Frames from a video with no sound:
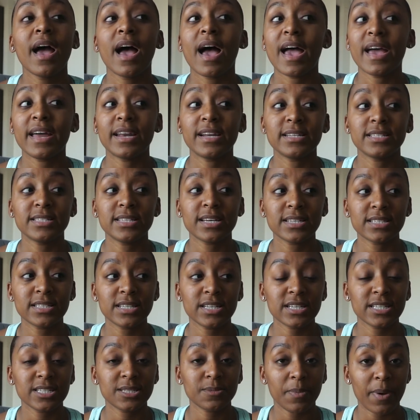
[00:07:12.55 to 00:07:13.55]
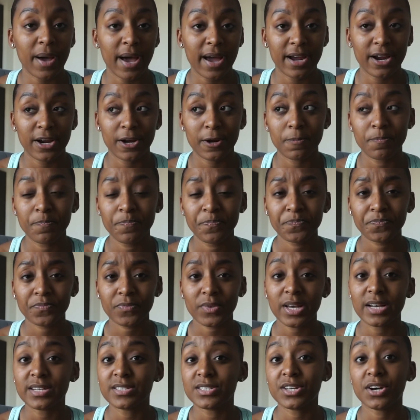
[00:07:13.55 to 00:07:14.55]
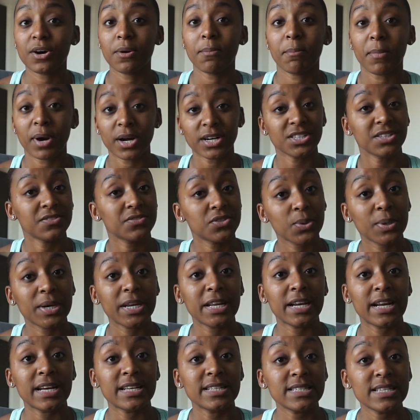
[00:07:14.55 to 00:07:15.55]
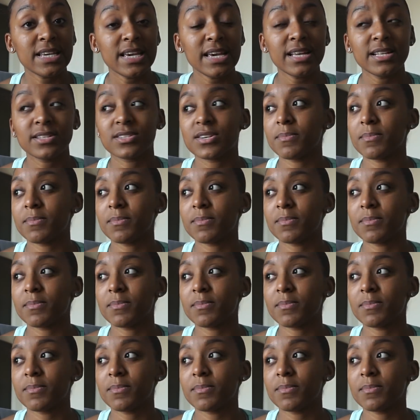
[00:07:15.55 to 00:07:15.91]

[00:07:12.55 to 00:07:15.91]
and it doesn't expire until March of 2019.